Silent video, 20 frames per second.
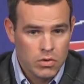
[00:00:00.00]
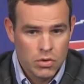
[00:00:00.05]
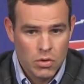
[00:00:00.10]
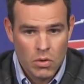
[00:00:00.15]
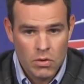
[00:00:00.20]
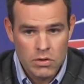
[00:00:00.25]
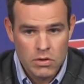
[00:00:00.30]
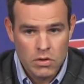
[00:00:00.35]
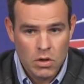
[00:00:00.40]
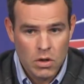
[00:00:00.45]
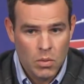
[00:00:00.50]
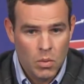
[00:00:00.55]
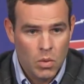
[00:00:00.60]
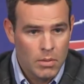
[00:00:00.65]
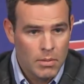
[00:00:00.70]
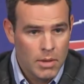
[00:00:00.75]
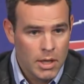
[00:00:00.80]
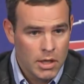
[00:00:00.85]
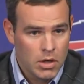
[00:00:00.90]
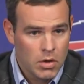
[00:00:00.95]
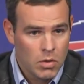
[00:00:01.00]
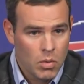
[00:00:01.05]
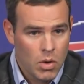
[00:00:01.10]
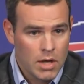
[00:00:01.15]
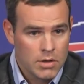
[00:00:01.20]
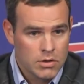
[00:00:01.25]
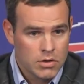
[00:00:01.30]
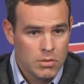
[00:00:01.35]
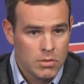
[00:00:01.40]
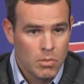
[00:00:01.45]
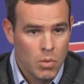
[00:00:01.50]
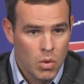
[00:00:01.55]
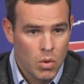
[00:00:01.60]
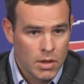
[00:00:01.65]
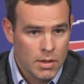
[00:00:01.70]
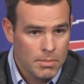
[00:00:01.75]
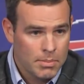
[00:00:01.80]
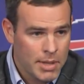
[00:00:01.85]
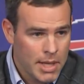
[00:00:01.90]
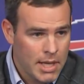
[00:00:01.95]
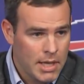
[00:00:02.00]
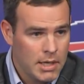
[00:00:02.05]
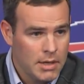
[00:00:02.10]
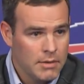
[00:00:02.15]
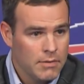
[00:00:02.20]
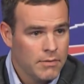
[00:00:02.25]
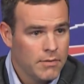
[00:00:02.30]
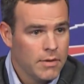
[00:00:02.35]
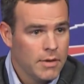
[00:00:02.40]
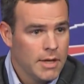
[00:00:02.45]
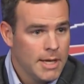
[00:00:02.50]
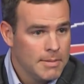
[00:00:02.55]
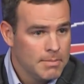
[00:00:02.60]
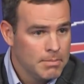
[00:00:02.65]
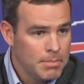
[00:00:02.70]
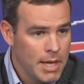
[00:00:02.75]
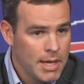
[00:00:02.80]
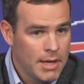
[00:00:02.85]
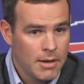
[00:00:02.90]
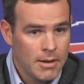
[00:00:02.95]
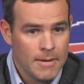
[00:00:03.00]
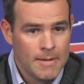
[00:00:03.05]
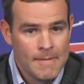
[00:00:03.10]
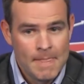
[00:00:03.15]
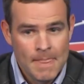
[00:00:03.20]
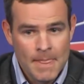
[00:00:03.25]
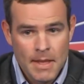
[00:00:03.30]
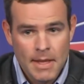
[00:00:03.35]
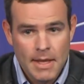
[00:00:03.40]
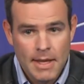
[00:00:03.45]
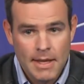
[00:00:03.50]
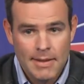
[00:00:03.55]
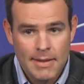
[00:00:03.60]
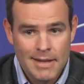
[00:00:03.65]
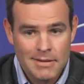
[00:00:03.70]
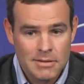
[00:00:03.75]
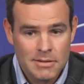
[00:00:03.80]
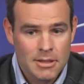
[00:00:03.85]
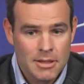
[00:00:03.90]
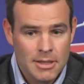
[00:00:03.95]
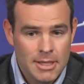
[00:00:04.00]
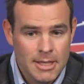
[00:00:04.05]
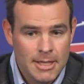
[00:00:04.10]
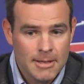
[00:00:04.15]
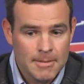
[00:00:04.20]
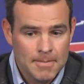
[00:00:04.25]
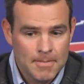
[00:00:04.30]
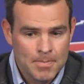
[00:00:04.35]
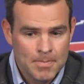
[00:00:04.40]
You're always going to want to make your roster more competitive and better. And that's the thing.